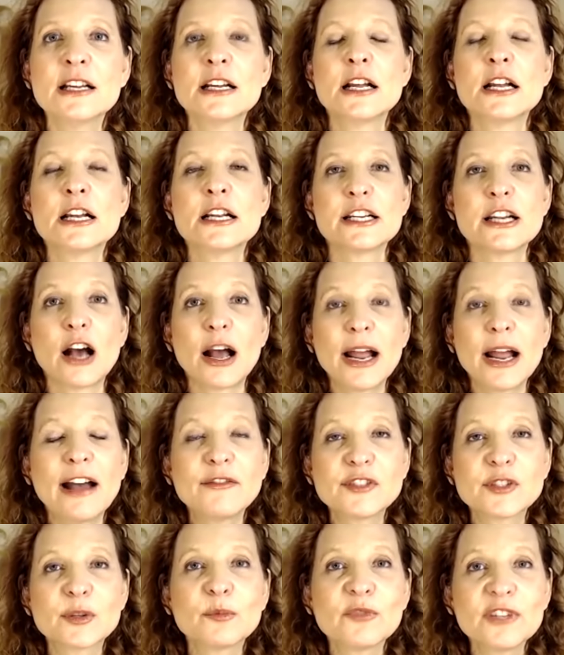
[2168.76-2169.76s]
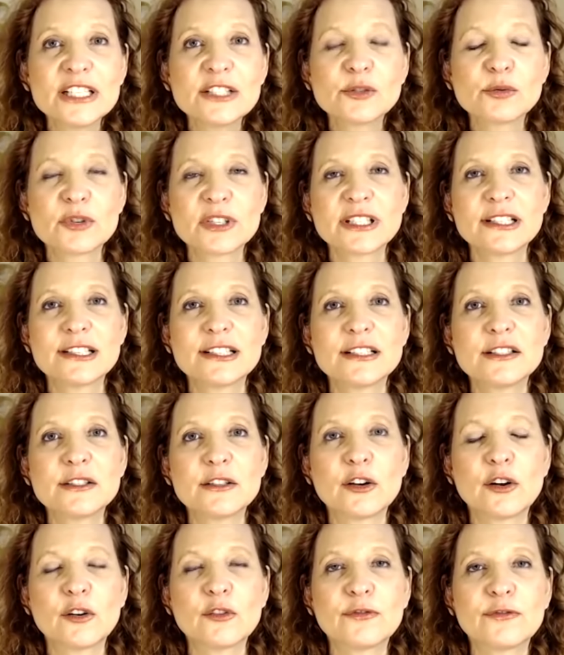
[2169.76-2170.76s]
Now, I have some resources
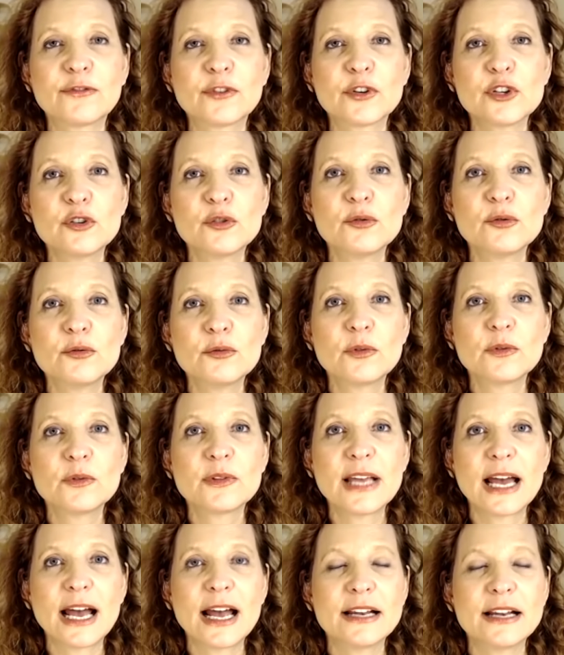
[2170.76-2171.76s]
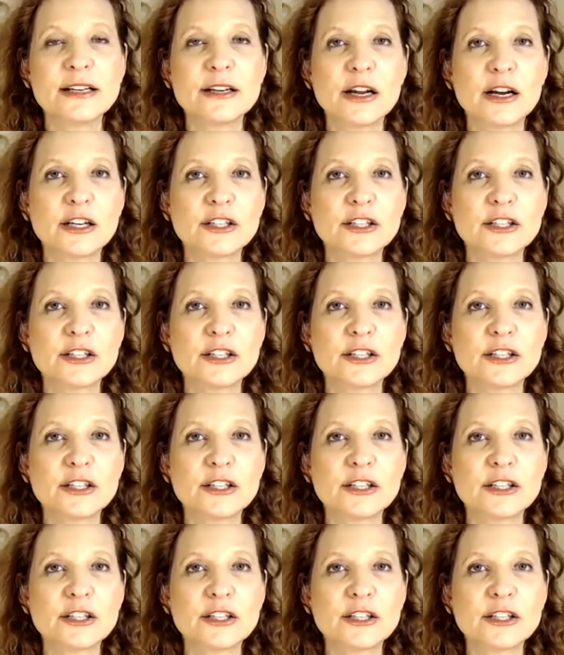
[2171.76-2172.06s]
for you that